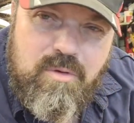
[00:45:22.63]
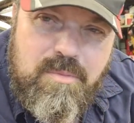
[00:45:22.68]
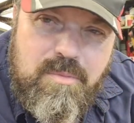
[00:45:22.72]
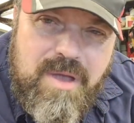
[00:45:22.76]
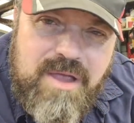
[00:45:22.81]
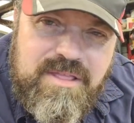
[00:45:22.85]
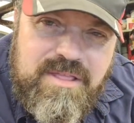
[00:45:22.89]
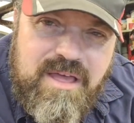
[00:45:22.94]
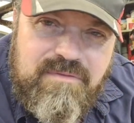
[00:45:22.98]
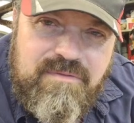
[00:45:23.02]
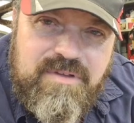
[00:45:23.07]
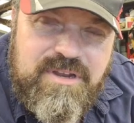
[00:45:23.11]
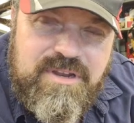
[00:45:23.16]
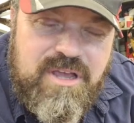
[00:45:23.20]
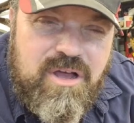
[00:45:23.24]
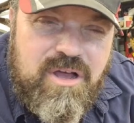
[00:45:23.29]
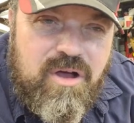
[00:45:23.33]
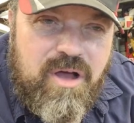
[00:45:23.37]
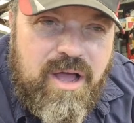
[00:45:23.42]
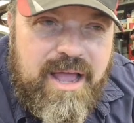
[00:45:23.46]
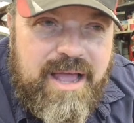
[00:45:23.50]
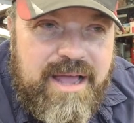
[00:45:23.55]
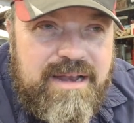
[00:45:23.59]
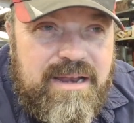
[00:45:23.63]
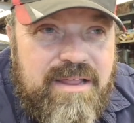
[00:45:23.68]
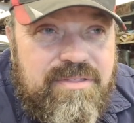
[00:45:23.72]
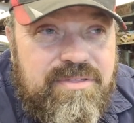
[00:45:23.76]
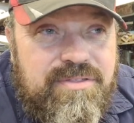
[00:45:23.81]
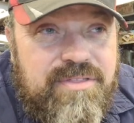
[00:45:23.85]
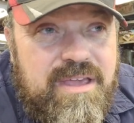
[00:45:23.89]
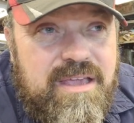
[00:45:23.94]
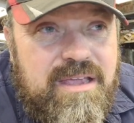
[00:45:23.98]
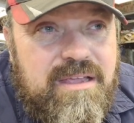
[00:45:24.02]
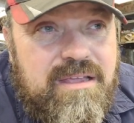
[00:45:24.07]
made that video, and I
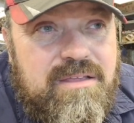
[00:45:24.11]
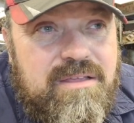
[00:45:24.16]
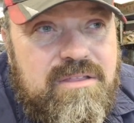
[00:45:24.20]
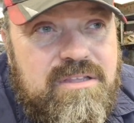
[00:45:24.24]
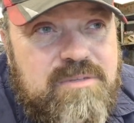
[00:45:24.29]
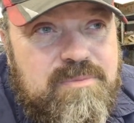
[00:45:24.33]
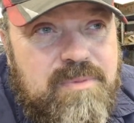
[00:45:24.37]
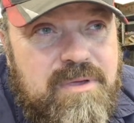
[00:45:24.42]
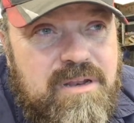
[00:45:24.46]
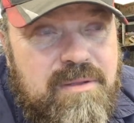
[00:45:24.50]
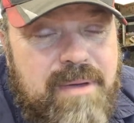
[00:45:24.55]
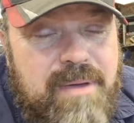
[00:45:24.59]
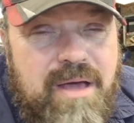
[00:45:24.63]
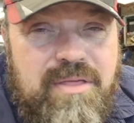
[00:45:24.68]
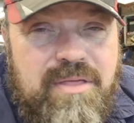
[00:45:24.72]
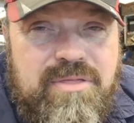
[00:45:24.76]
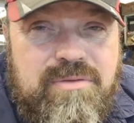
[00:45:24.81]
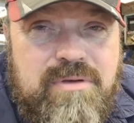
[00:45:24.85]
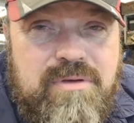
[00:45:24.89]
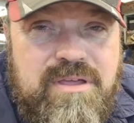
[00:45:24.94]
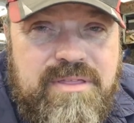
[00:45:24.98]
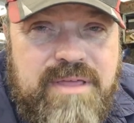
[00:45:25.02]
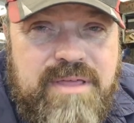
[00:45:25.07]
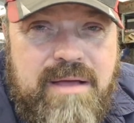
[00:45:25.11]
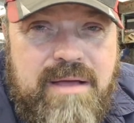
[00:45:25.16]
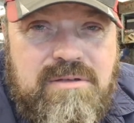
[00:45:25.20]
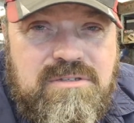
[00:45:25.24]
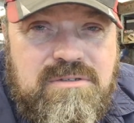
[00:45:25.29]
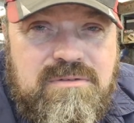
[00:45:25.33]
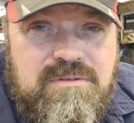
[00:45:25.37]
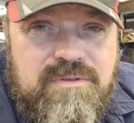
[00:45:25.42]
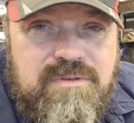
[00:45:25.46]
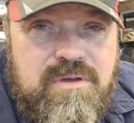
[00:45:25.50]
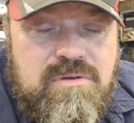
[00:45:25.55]
think there's been about
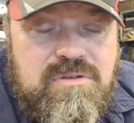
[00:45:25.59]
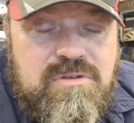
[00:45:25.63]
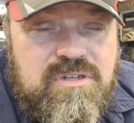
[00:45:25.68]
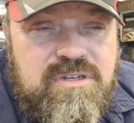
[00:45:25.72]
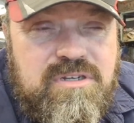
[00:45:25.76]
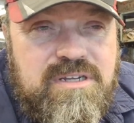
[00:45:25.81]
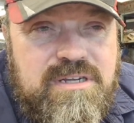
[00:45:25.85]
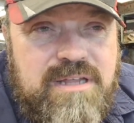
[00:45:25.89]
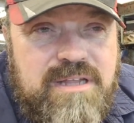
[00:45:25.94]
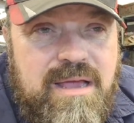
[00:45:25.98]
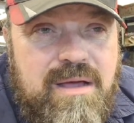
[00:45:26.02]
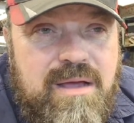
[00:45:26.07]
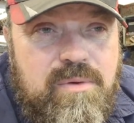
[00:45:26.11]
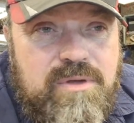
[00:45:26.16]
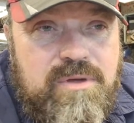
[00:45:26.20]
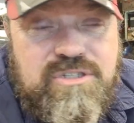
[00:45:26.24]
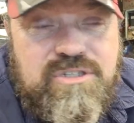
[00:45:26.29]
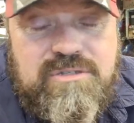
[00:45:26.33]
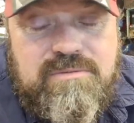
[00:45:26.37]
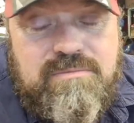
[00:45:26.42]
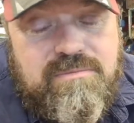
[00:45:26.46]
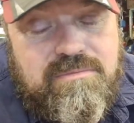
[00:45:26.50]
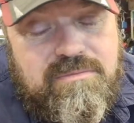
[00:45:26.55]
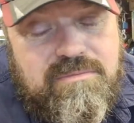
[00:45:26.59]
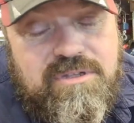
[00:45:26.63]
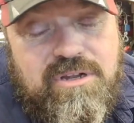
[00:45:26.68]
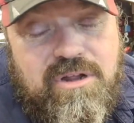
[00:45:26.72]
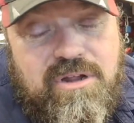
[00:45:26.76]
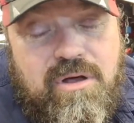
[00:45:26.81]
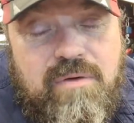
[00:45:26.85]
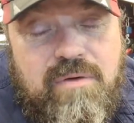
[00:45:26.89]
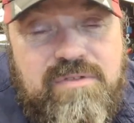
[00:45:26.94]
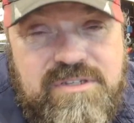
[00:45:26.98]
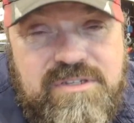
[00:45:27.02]
3,000 views on it now, which, you know,
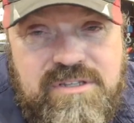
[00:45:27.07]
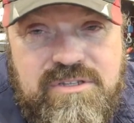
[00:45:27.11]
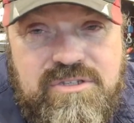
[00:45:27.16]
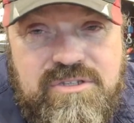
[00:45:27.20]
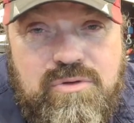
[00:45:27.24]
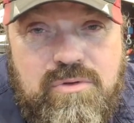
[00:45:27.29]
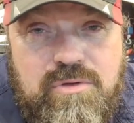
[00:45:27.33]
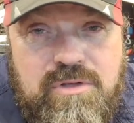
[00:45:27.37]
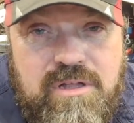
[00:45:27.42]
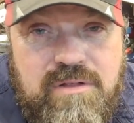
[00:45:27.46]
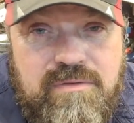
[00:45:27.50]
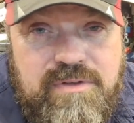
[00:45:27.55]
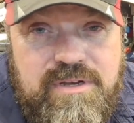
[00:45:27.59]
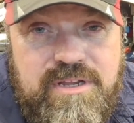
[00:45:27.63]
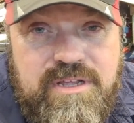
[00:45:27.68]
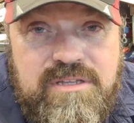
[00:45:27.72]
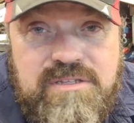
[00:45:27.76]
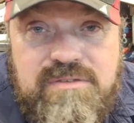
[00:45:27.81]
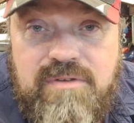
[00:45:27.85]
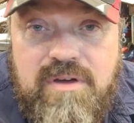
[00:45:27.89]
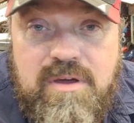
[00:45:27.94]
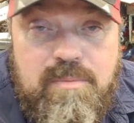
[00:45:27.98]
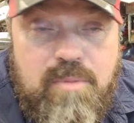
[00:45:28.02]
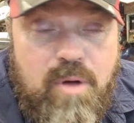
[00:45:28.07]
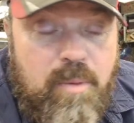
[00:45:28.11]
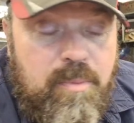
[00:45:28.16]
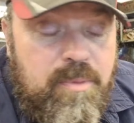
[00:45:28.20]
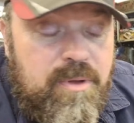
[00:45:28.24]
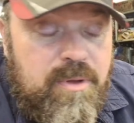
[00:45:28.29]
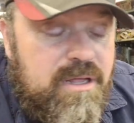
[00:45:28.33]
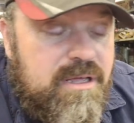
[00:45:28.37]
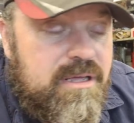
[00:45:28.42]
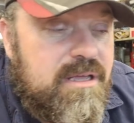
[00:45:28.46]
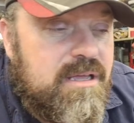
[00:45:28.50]
obviously the Tool Girl videos are very
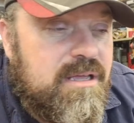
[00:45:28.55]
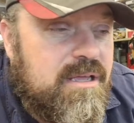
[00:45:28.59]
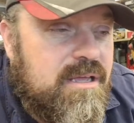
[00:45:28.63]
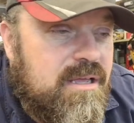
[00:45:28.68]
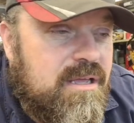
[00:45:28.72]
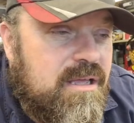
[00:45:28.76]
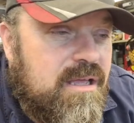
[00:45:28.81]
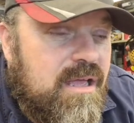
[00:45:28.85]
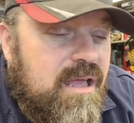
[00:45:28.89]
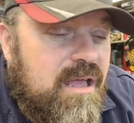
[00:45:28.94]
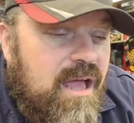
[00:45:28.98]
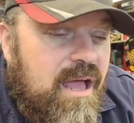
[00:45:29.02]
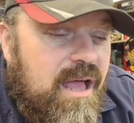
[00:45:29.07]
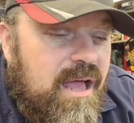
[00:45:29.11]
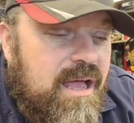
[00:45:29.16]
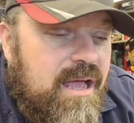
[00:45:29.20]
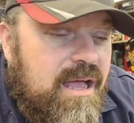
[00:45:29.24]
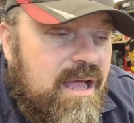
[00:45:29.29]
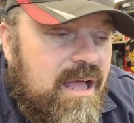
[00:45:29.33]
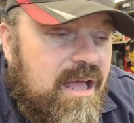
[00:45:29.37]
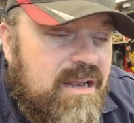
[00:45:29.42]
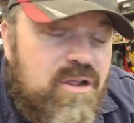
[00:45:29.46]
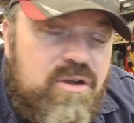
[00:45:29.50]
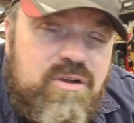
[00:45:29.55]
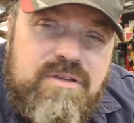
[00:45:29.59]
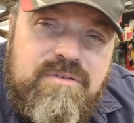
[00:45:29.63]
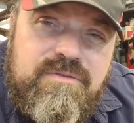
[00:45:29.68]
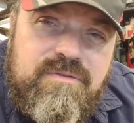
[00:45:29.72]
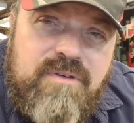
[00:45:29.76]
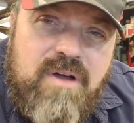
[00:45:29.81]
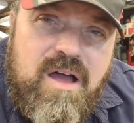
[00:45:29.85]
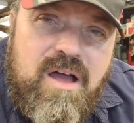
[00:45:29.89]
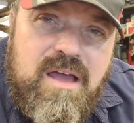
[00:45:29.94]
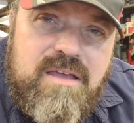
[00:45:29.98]
popular, and only
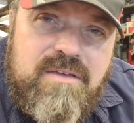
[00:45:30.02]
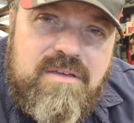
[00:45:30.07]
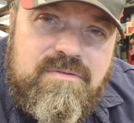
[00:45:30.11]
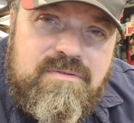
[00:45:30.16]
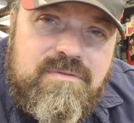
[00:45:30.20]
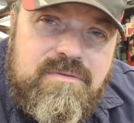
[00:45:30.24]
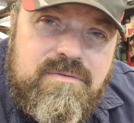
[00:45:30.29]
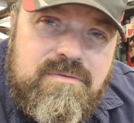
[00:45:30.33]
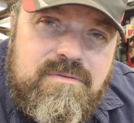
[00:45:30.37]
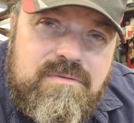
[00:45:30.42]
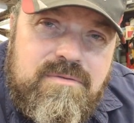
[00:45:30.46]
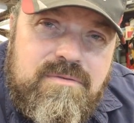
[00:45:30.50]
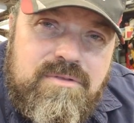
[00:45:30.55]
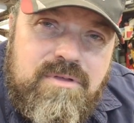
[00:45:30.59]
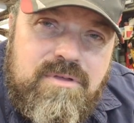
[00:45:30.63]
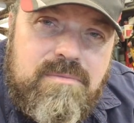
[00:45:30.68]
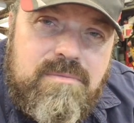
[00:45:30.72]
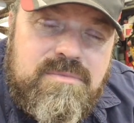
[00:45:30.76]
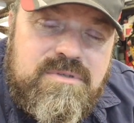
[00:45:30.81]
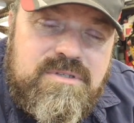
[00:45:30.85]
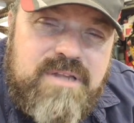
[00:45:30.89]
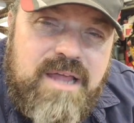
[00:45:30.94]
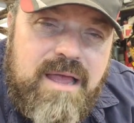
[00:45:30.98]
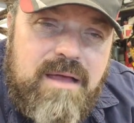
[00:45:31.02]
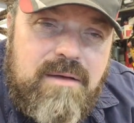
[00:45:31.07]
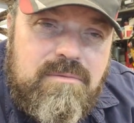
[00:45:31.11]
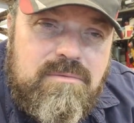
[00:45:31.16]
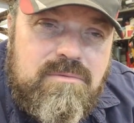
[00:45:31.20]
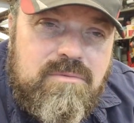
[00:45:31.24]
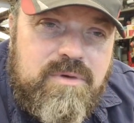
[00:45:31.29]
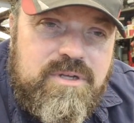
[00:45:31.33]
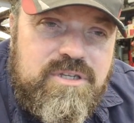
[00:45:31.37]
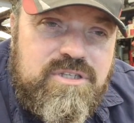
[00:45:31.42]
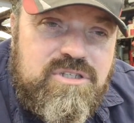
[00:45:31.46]
5 thumbs
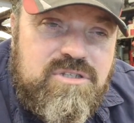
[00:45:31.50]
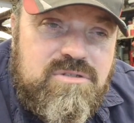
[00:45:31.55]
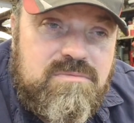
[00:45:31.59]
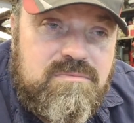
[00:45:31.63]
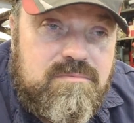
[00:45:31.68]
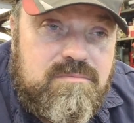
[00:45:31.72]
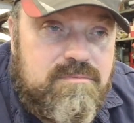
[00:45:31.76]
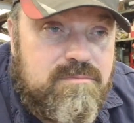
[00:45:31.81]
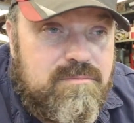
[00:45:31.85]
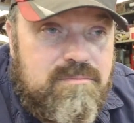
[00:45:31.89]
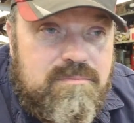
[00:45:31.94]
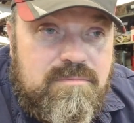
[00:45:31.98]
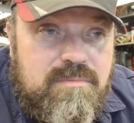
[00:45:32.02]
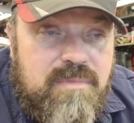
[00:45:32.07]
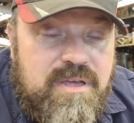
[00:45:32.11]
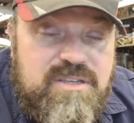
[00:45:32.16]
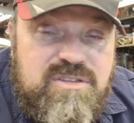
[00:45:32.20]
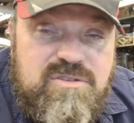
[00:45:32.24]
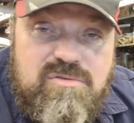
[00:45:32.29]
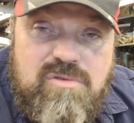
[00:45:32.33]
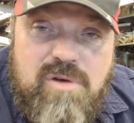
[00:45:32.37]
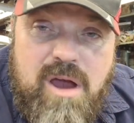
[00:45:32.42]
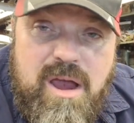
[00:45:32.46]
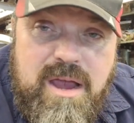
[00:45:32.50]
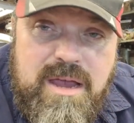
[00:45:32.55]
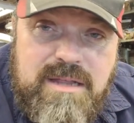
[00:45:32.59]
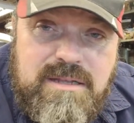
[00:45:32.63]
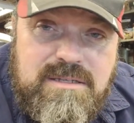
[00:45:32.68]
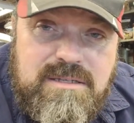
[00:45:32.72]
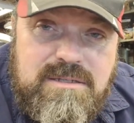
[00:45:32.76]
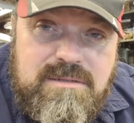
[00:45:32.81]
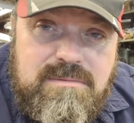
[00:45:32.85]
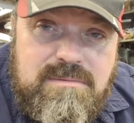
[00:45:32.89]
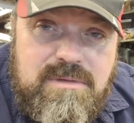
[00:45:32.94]
down, which is
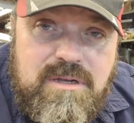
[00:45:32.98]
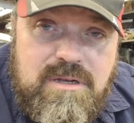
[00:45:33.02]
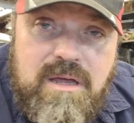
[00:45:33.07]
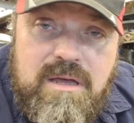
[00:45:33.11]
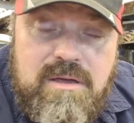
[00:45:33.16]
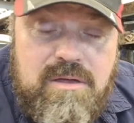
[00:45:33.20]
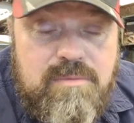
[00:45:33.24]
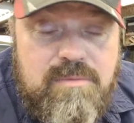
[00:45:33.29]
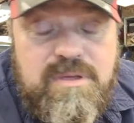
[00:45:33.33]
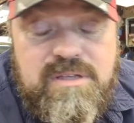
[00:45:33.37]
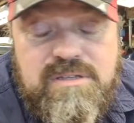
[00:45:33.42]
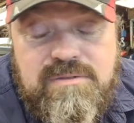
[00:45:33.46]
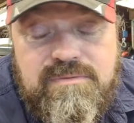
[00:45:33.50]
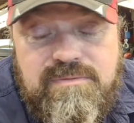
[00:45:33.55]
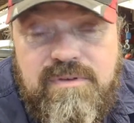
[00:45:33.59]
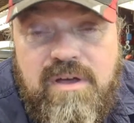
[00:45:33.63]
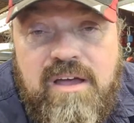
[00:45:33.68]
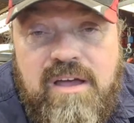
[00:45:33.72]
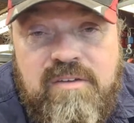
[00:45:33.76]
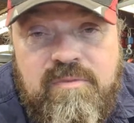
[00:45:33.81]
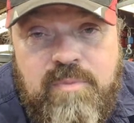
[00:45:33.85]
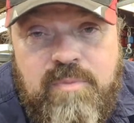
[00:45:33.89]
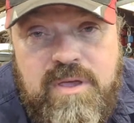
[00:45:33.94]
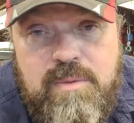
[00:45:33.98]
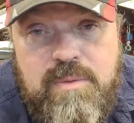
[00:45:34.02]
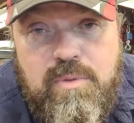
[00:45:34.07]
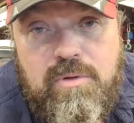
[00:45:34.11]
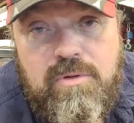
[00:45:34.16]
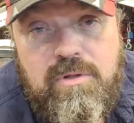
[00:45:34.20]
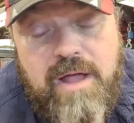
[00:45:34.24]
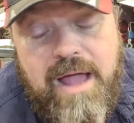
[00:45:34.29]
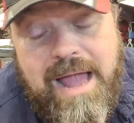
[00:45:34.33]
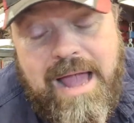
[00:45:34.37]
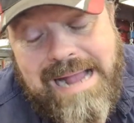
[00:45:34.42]
great. You know, it means that 5
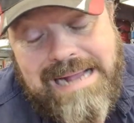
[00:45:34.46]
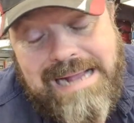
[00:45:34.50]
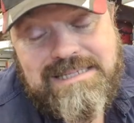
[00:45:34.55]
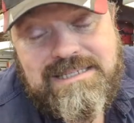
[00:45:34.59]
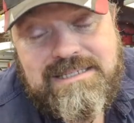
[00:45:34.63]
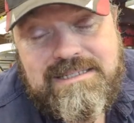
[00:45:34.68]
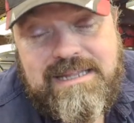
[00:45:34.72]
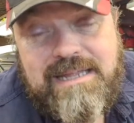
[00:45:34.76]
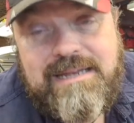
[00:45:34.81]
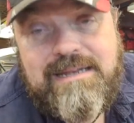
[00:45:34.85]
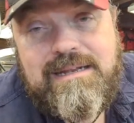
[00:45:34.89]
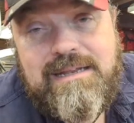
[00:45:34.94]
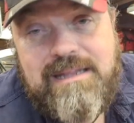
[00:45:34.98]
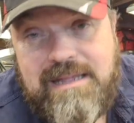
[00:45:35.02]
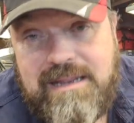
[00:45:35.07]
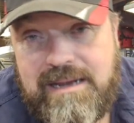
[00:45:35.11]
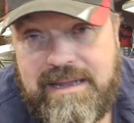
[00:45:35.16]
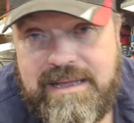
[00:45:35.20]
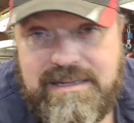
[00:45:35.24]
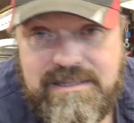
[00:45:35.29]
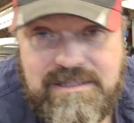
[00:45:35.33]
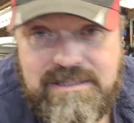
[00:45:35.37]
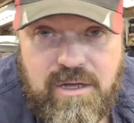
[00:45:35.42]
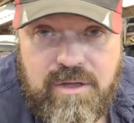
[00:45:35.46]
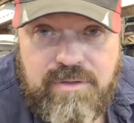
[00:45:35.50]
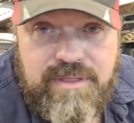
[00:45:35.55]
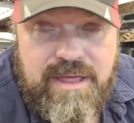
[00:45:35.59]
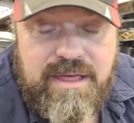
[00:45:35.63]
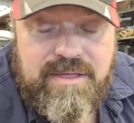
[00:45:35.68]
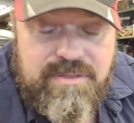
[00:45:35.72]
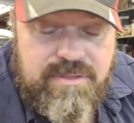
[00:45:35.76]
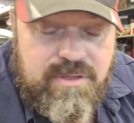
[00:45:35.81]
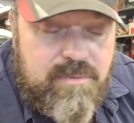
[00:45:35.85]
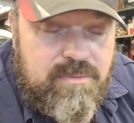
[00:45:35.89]
people accidentally clicked on
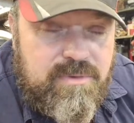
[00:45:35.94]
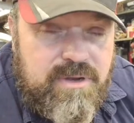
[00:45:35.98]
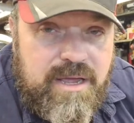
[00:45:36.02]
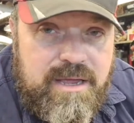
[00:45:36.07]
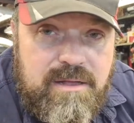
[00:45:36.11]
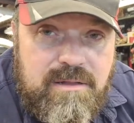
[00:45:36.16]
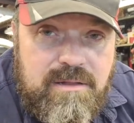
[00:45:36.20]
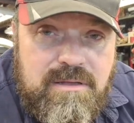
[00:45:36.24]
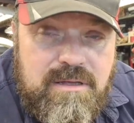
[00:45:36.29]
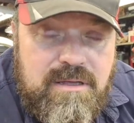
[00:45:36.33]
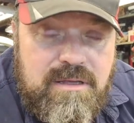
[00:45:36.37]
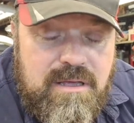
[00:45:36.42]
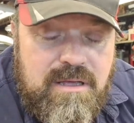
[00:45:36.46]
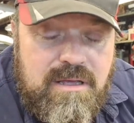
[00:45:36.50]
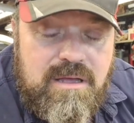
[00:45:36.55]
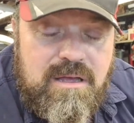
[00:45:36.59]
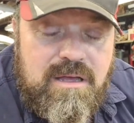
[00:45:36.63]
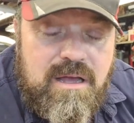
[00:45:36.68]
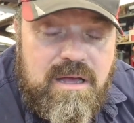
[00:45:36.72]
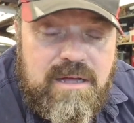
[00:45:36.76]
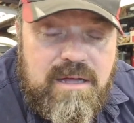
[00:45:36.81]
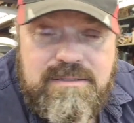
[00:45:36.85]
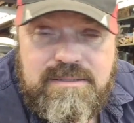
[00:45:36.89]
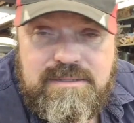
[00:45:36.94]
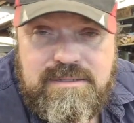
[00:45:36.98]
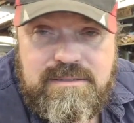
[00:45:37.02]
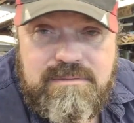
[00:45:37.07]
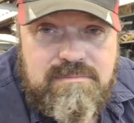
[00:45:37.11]
that thumbnail and